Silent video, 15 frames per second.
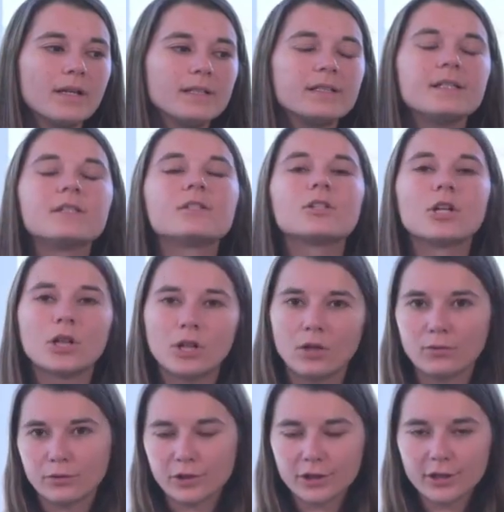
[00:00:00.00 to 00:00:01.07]

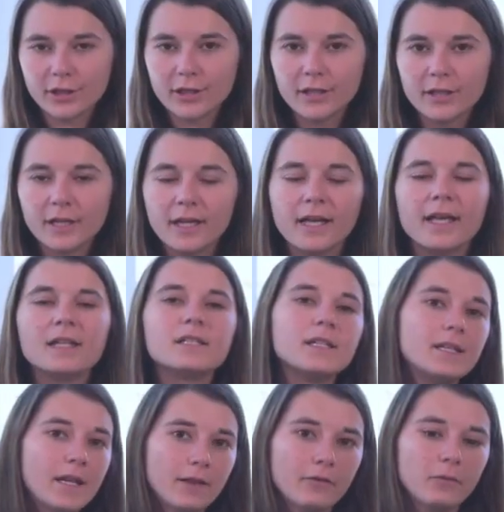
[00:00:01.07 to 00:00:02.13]
Disclosure is
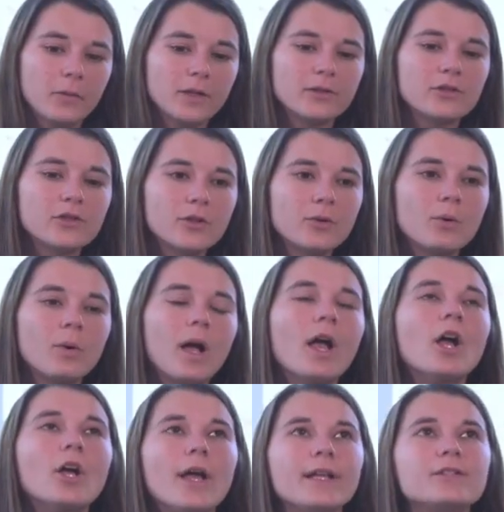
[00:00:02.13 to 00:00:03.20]
another one. So
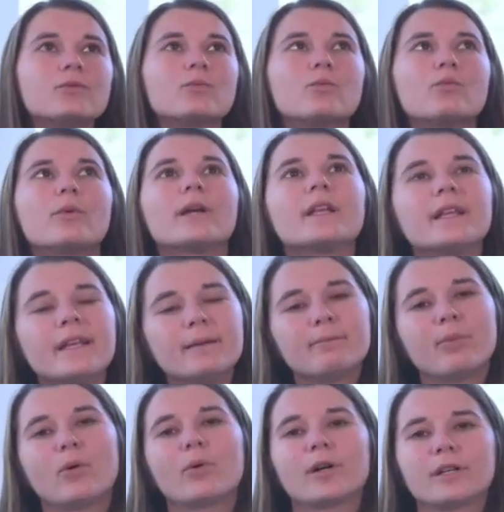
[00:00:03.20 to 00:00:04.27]
it's really
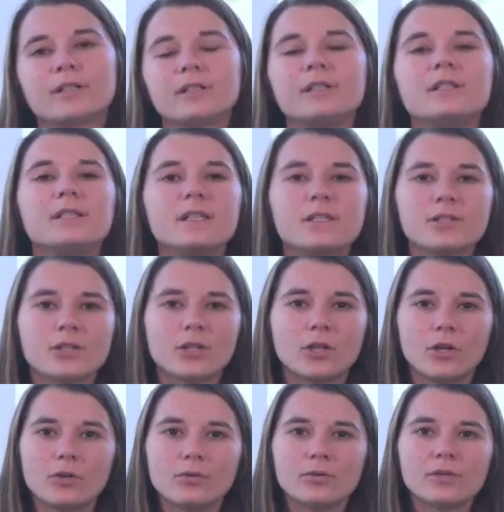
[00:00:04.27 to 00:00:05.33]
important to
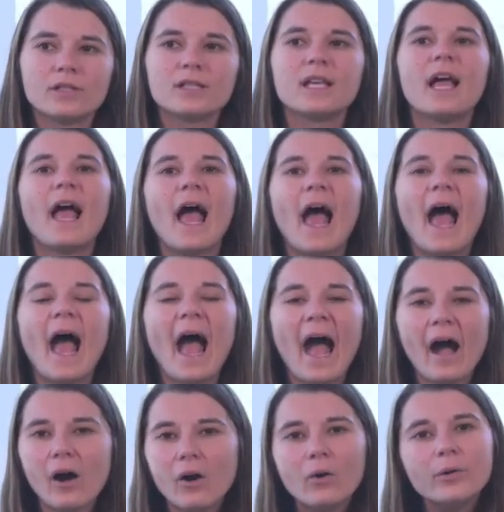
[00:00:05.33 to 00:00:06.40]
disclose
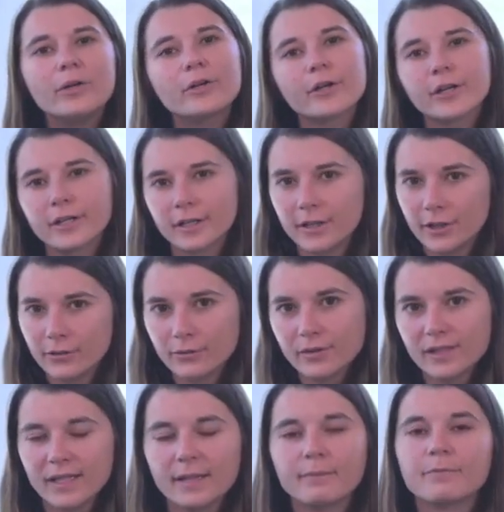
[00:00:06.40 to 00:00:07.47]
how you're going to use
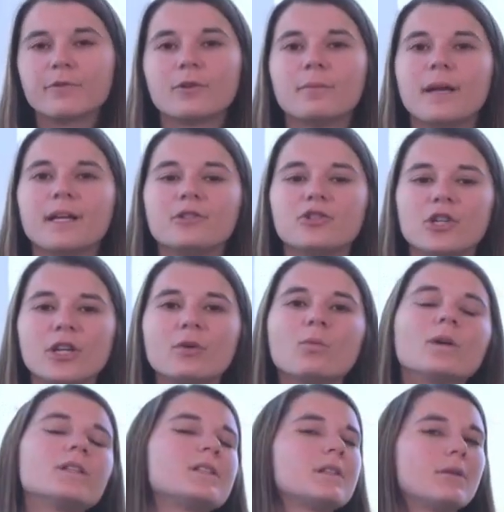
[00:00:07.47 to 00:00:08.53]
the information,
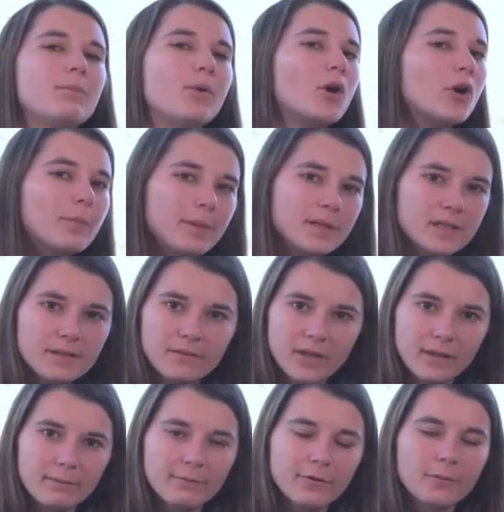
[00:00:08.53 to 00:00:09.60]
what's the purpose of the
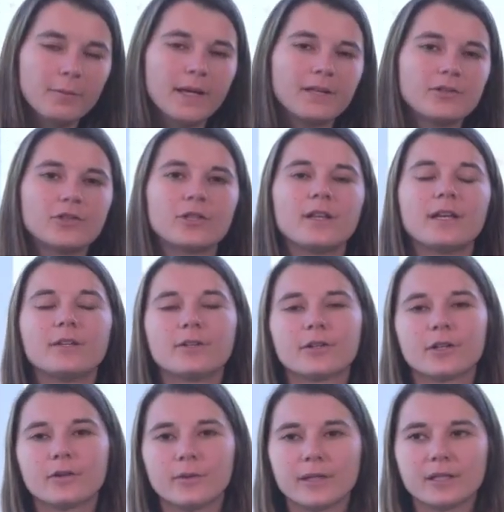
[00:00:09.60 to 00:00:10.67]
information that you're
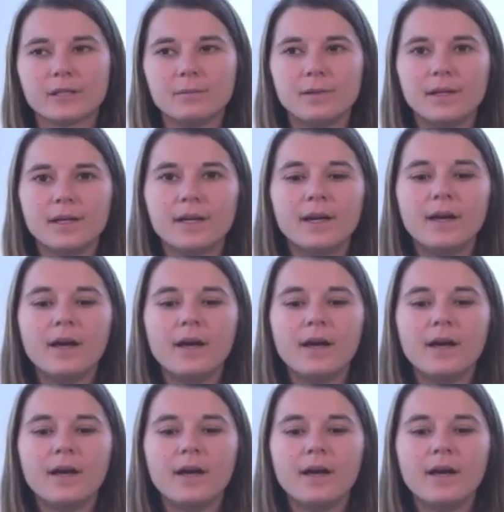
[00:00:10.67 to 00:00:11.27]
going to be